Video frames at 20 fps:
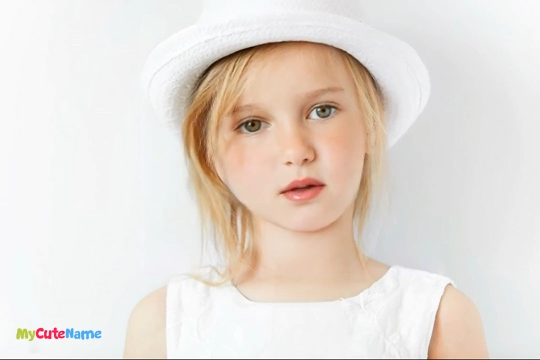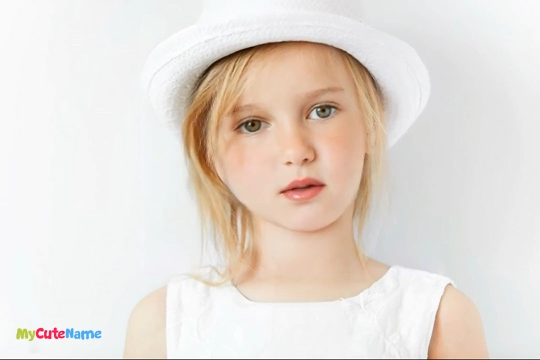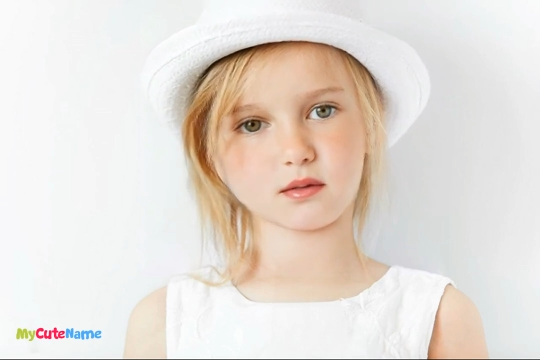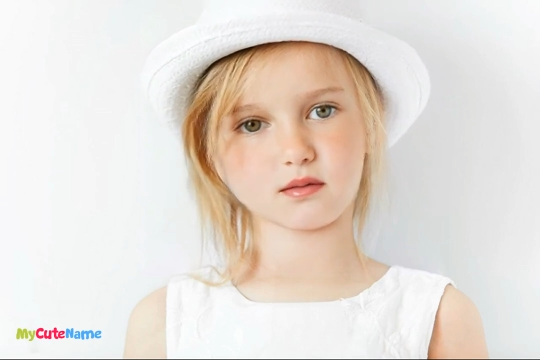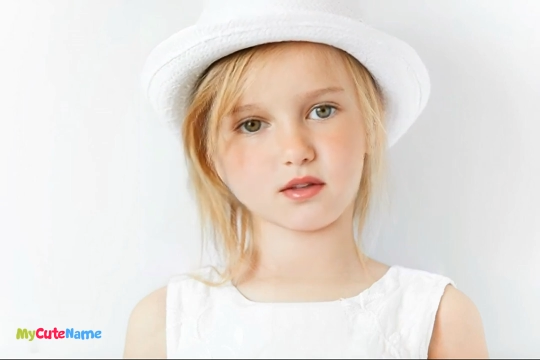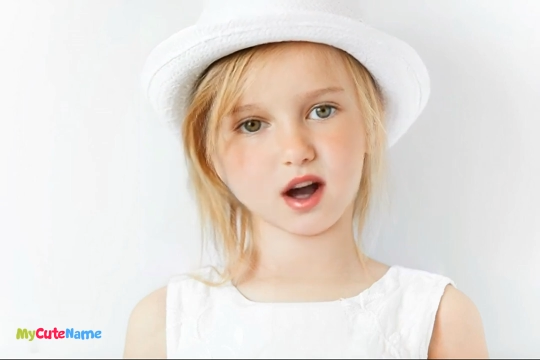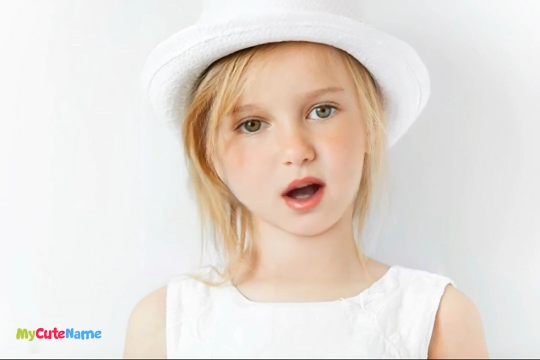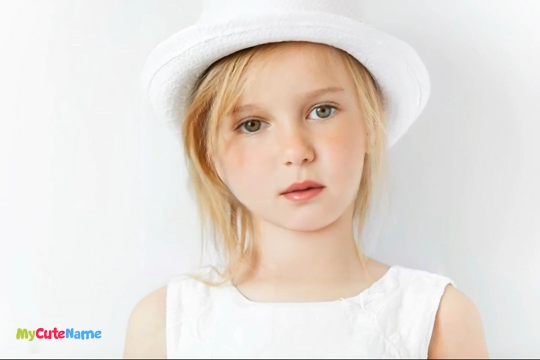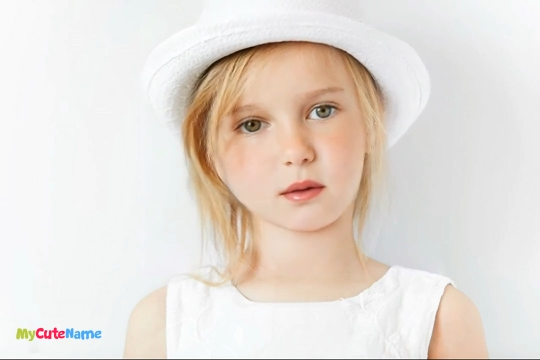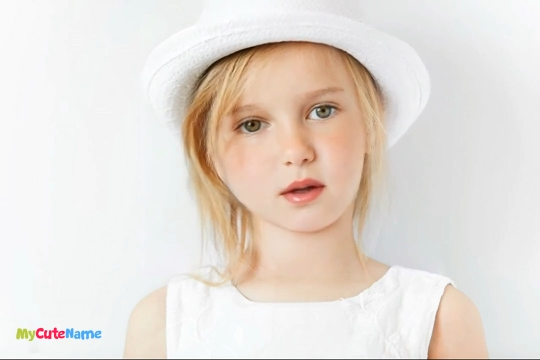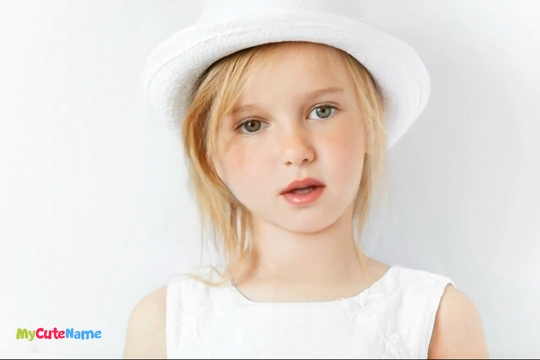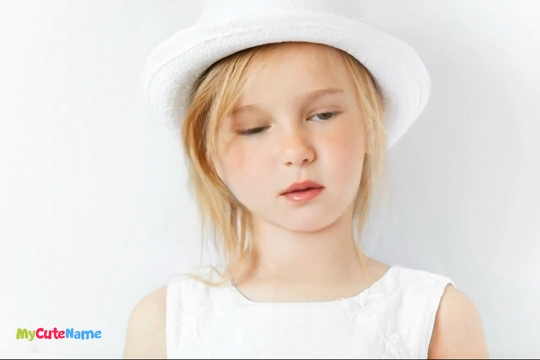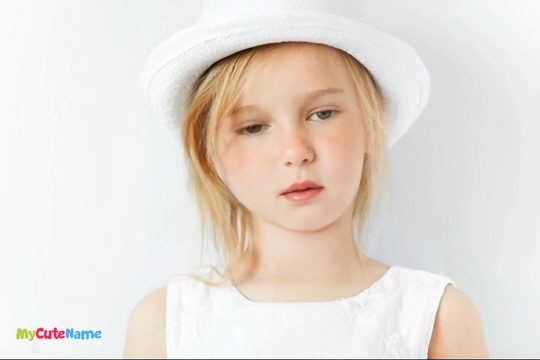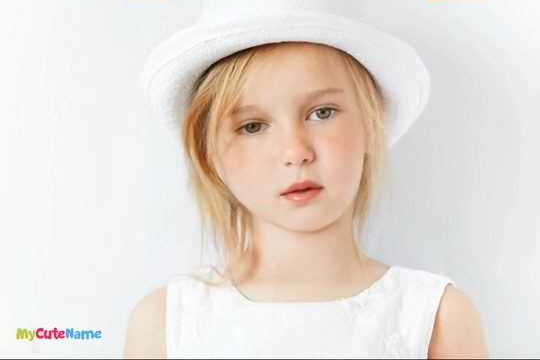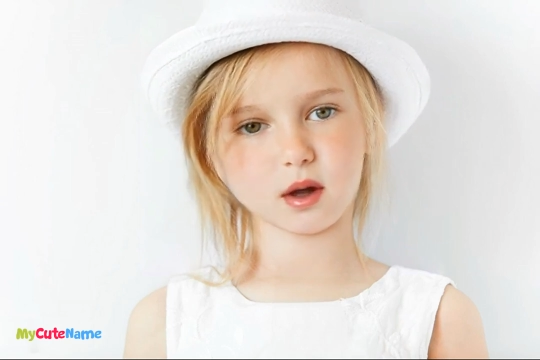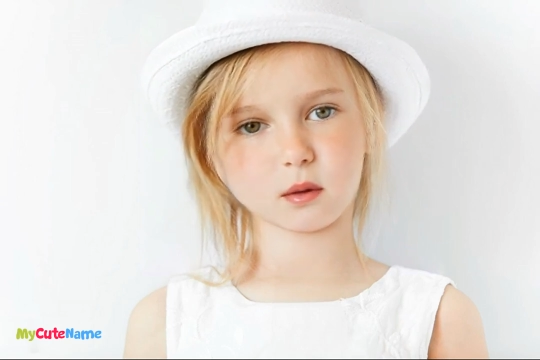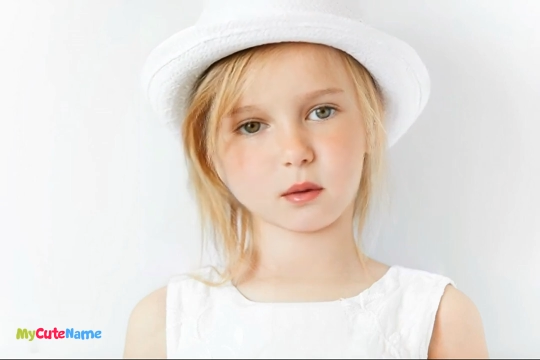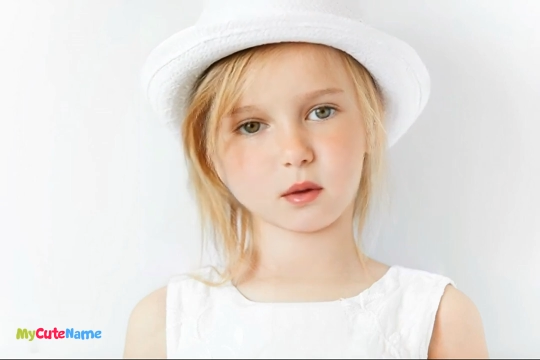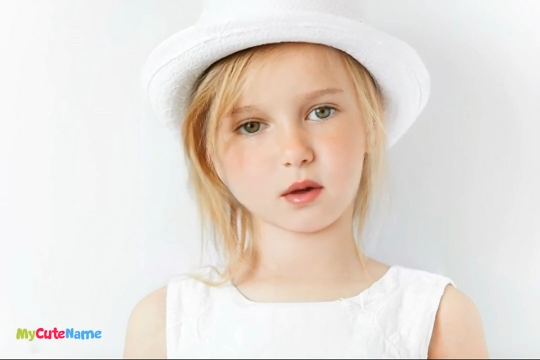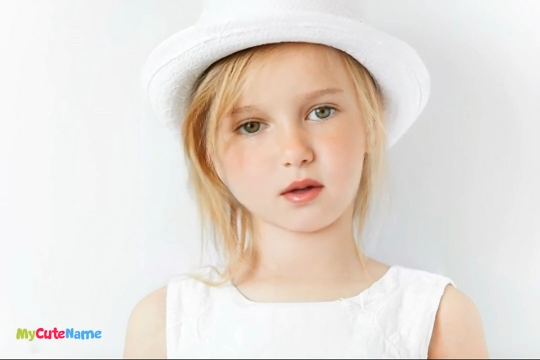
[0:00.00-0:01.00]
Famous
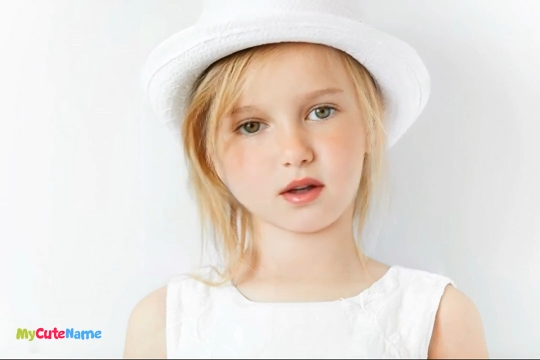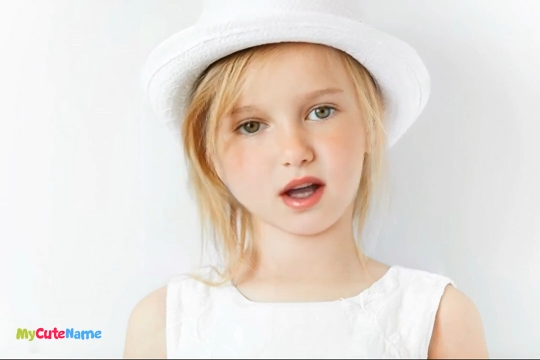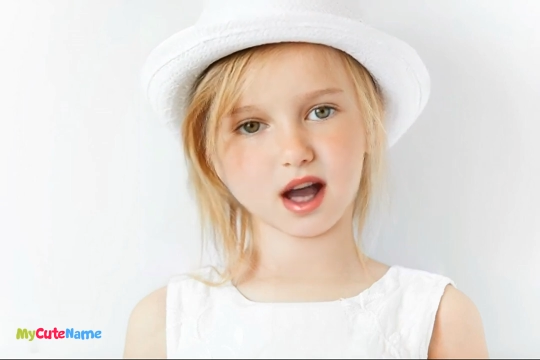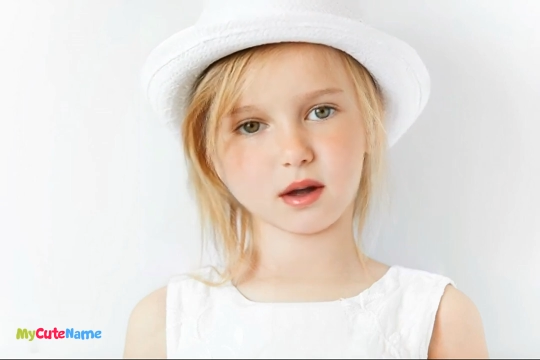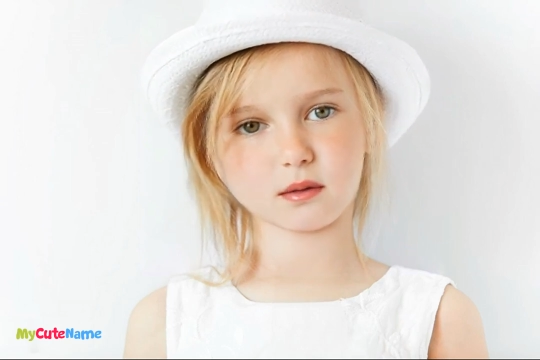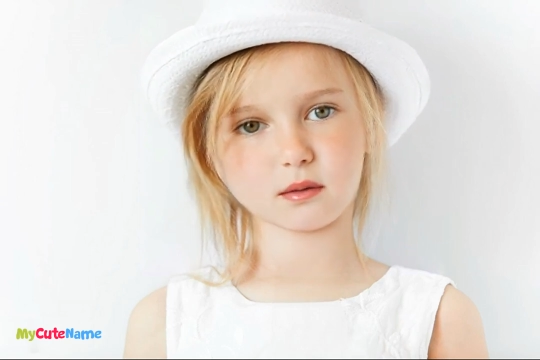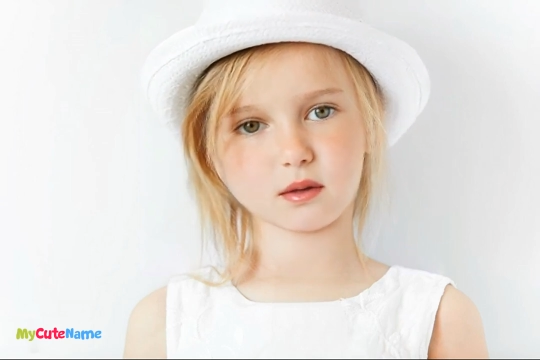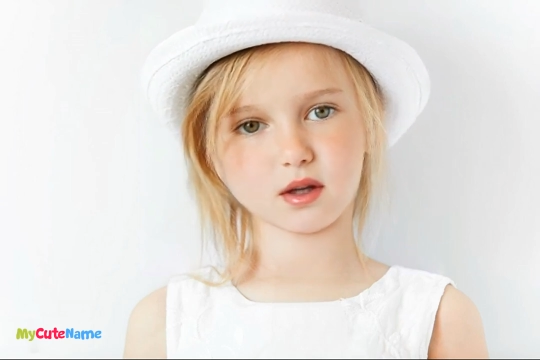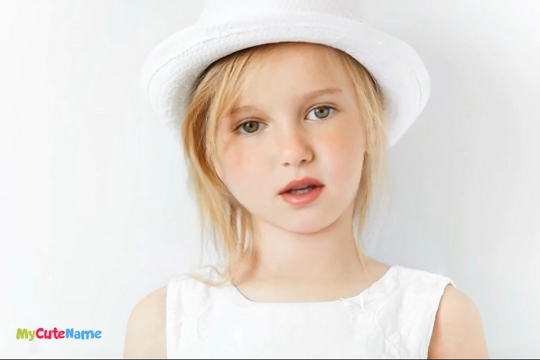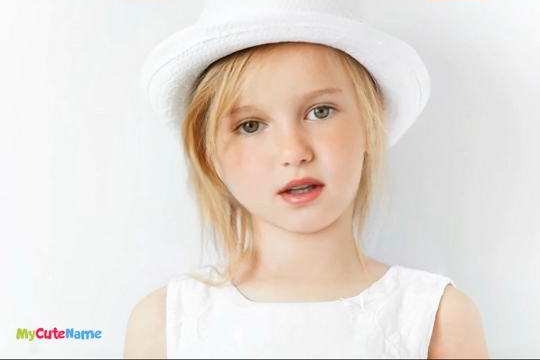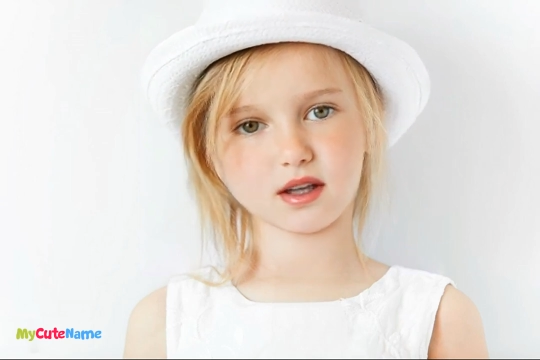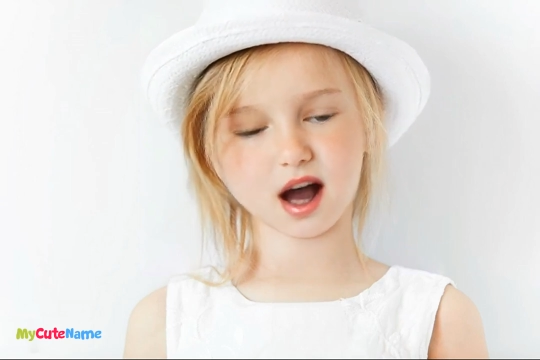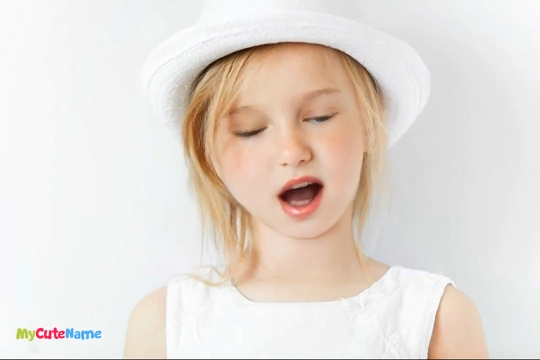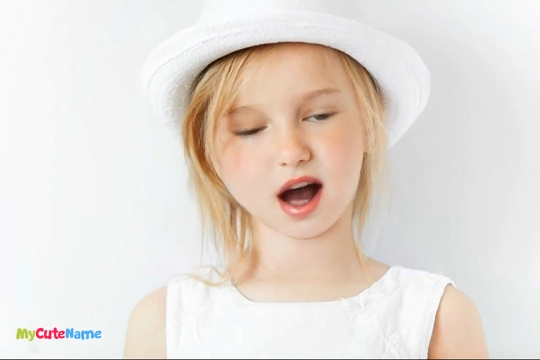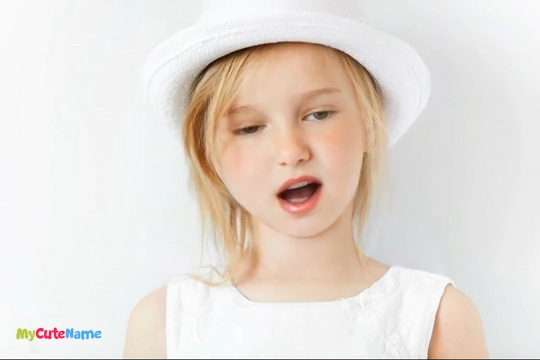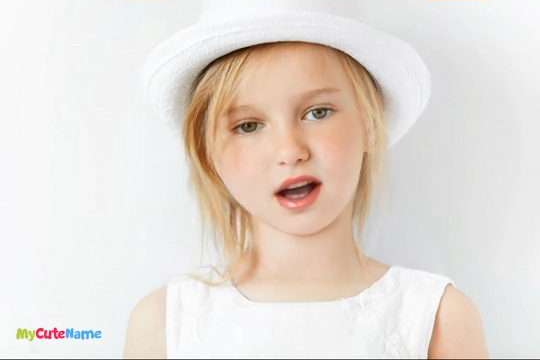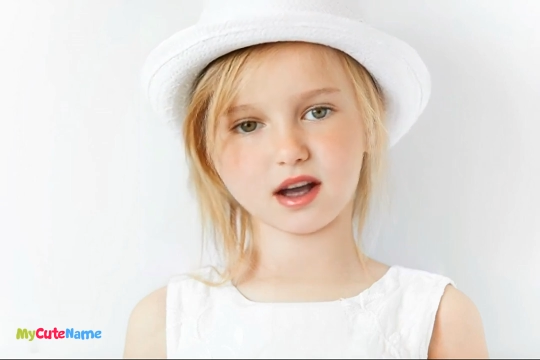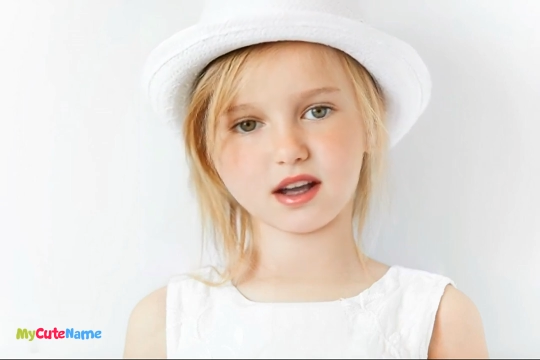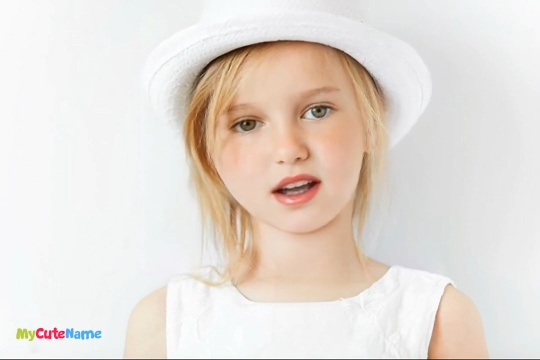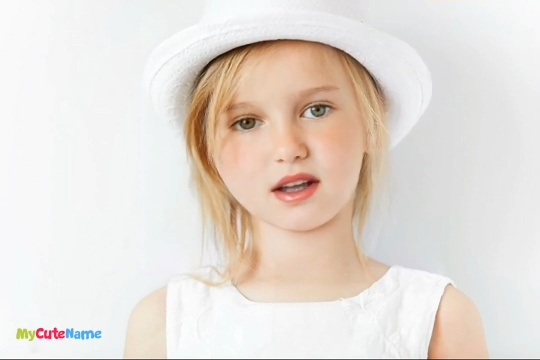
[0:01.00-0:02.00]
people named Sky